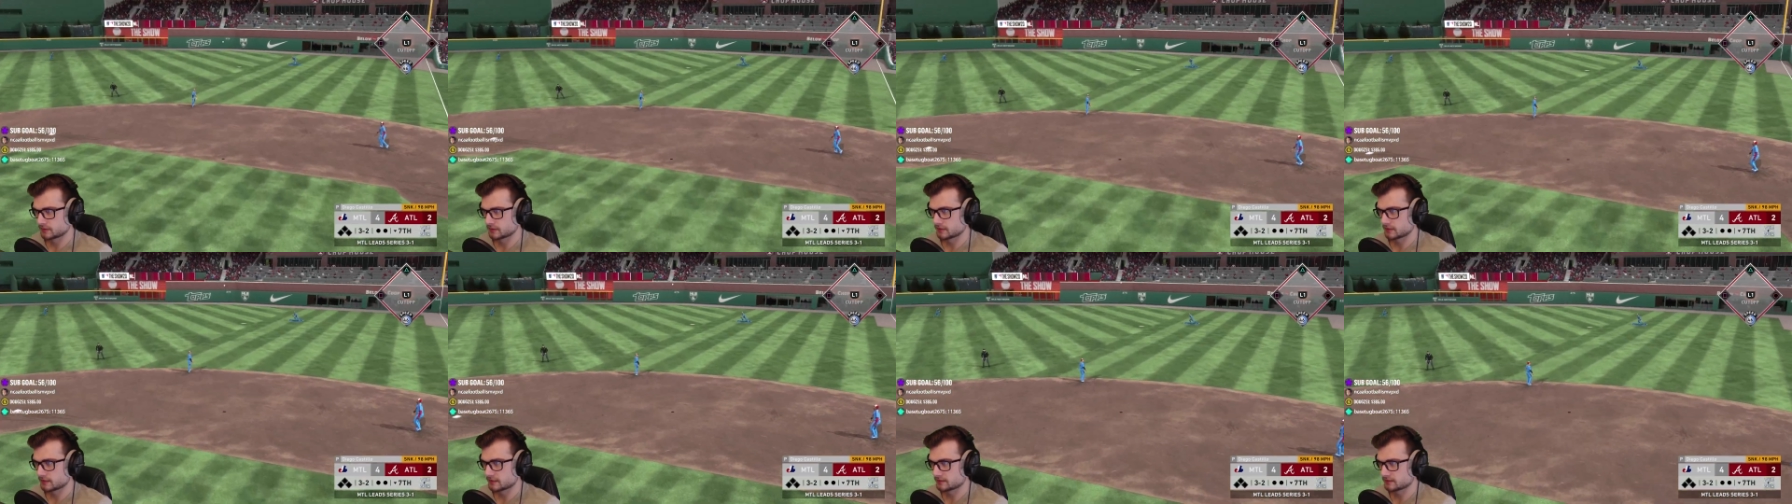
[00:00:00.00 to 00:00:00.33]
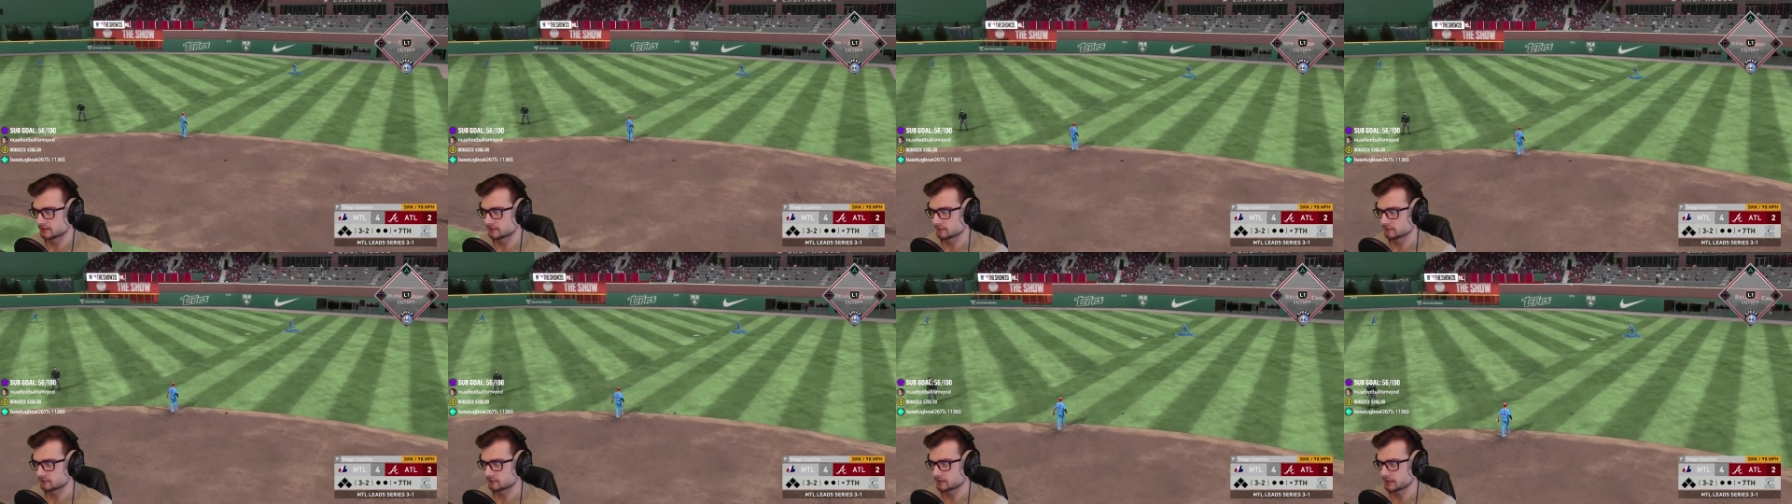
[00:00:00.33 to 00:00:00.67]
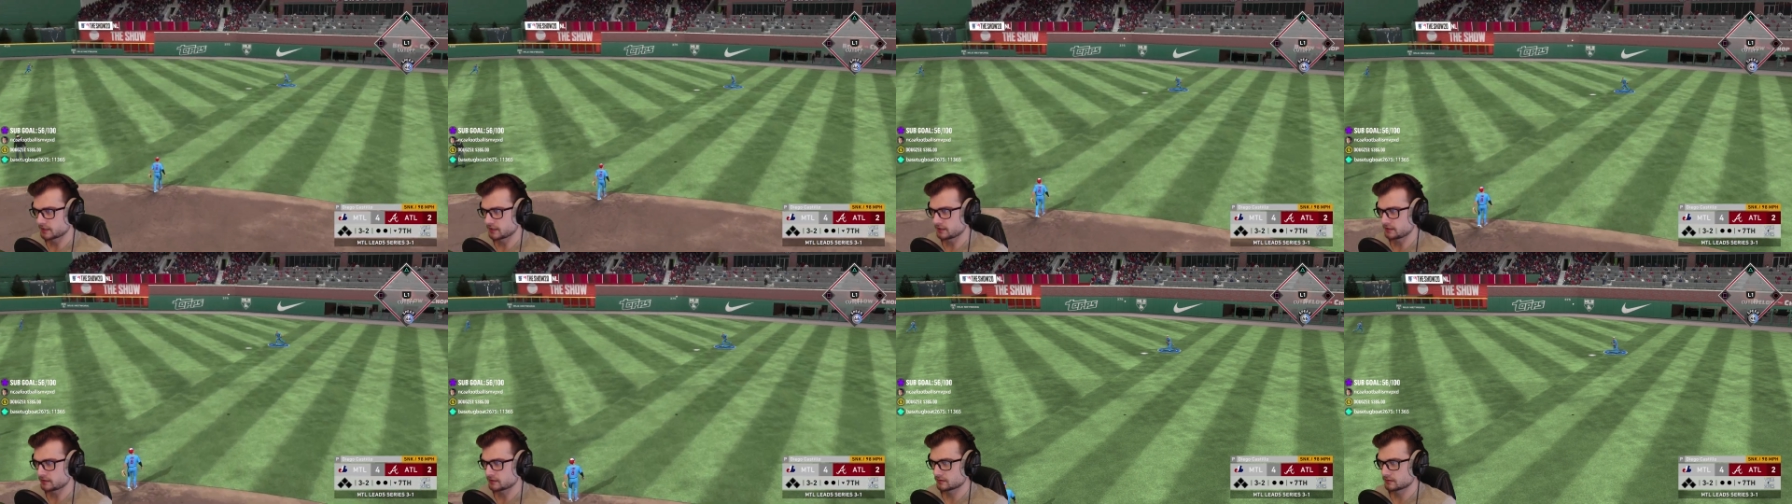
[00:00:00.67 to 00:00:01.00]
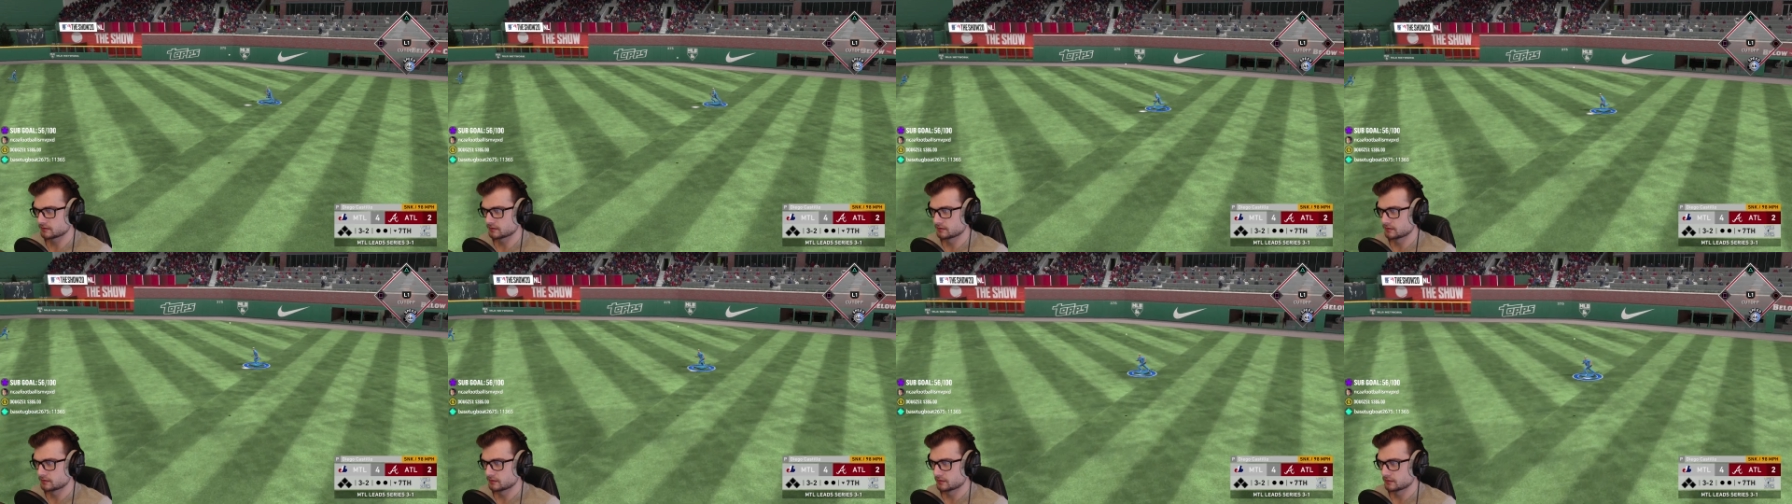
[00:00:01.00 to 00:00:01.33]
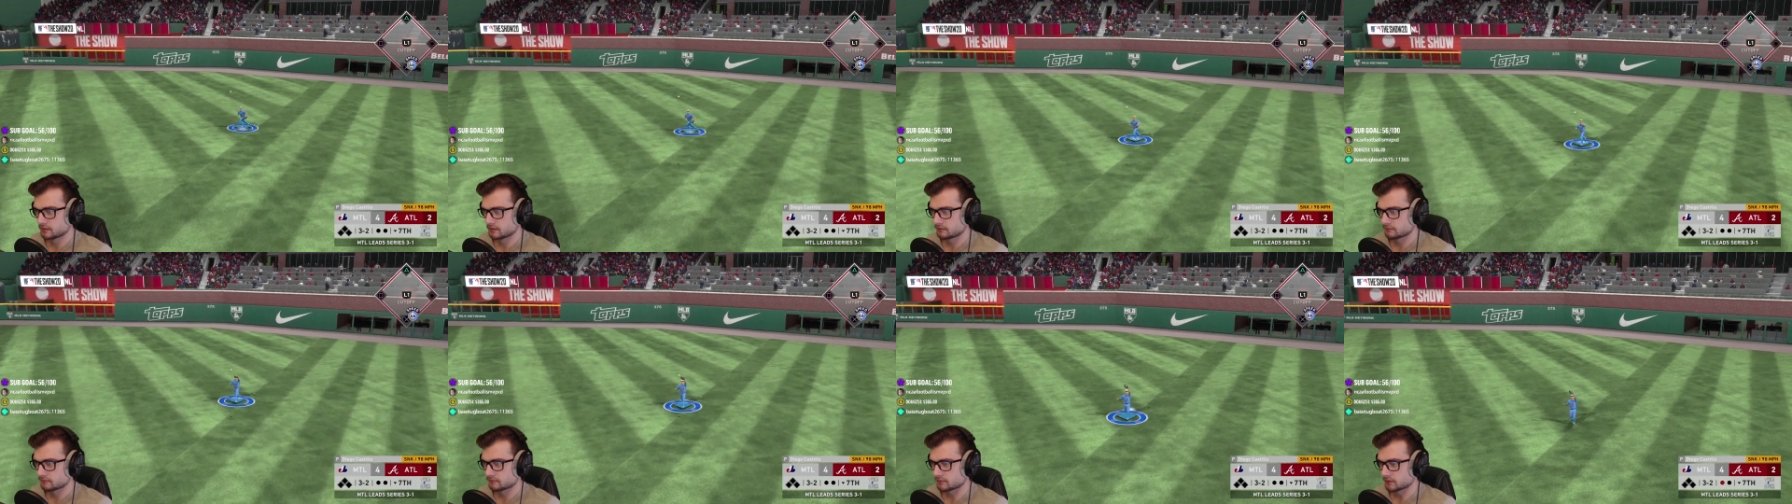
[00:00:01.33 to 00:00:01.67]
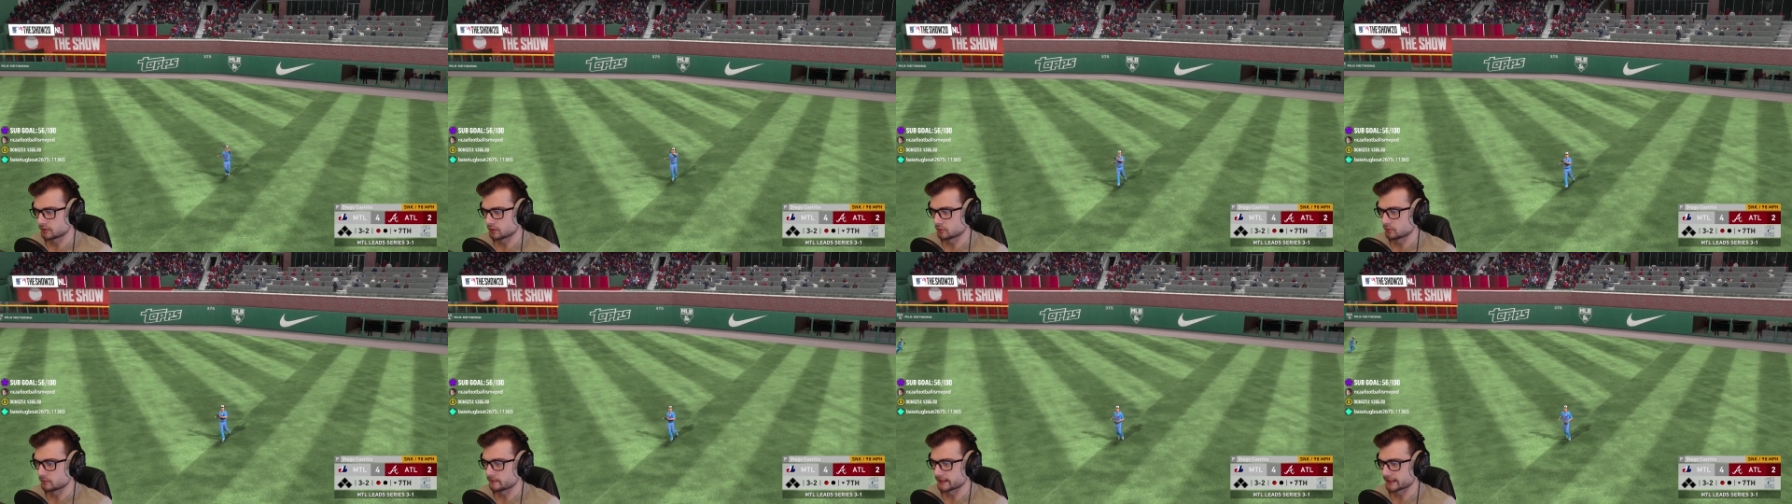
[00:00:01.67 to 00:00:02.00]
Hit to right.
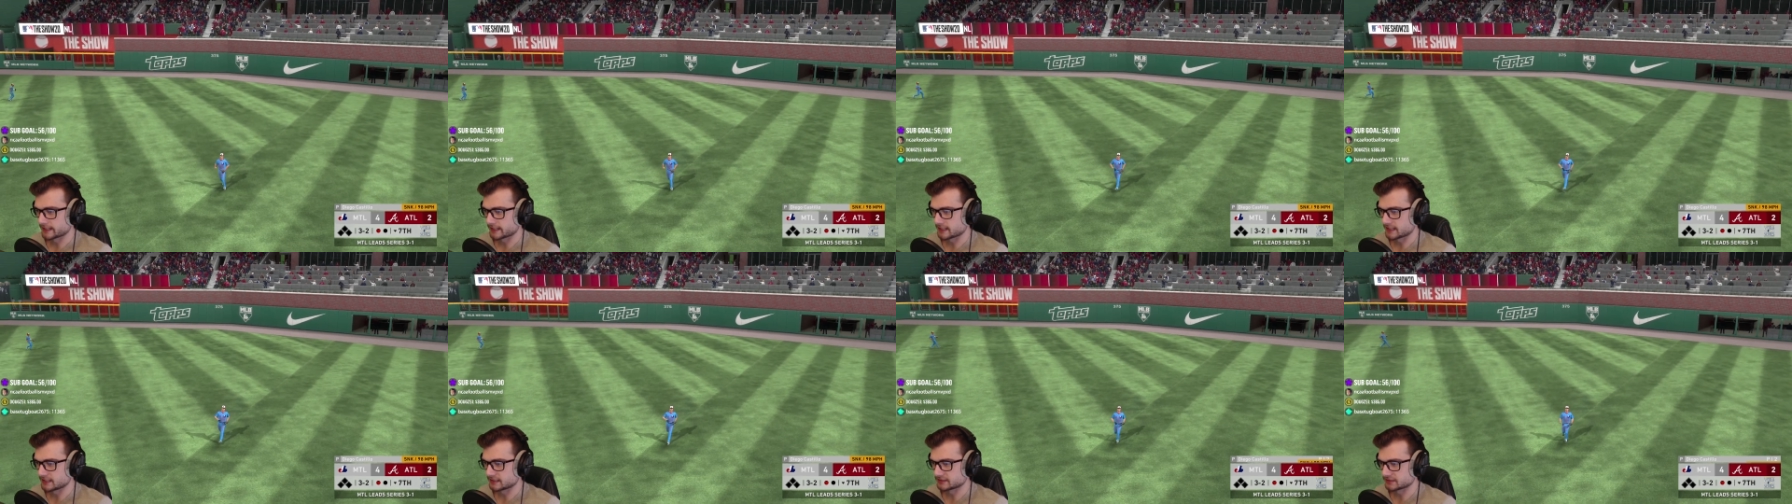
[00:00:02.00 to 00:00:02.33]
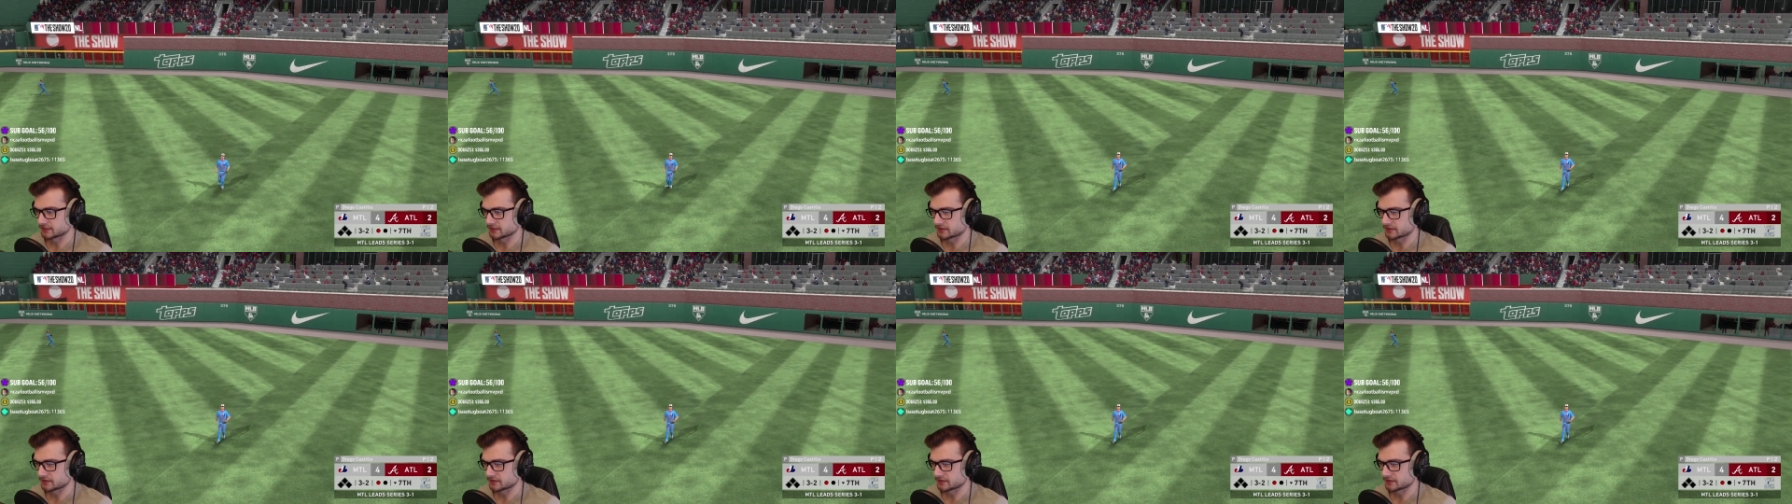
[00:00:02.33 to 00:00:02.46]
Oh my gosh,